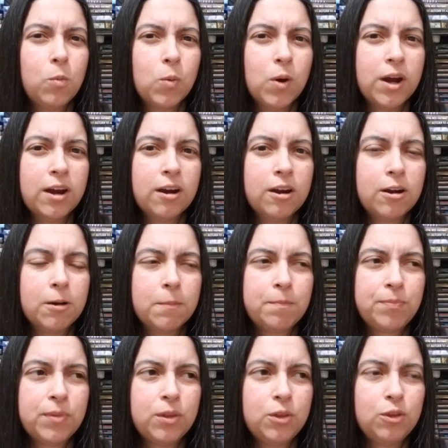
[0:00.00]

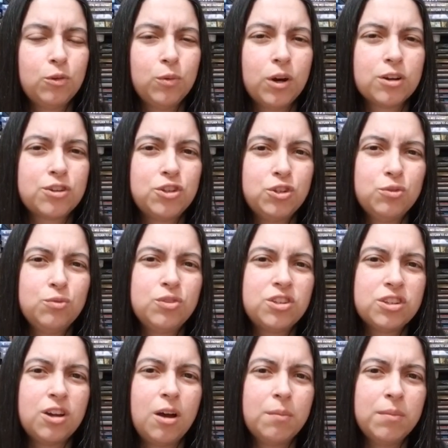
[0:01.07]
where you are two
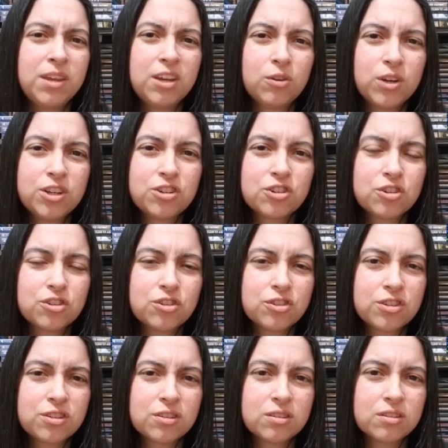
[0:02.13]
zombie
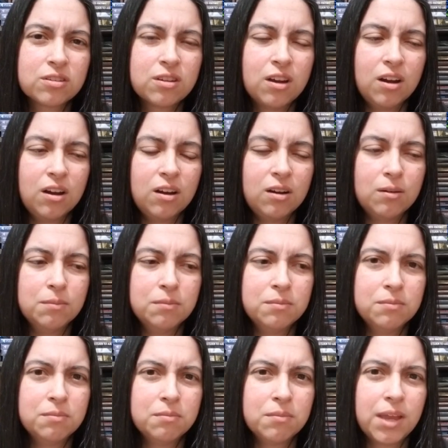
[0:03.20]
creatures,
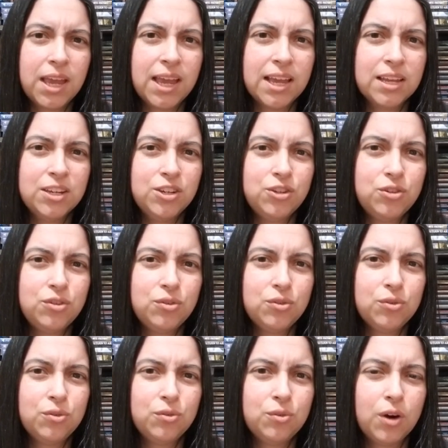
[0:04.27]
and
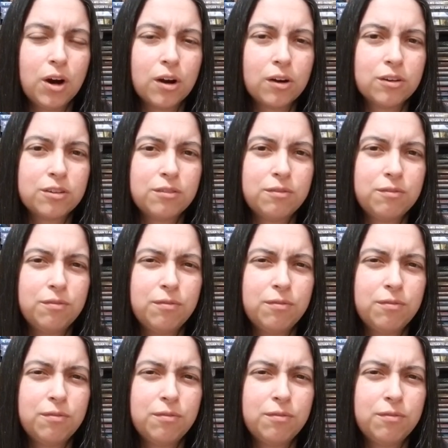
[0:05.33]
you are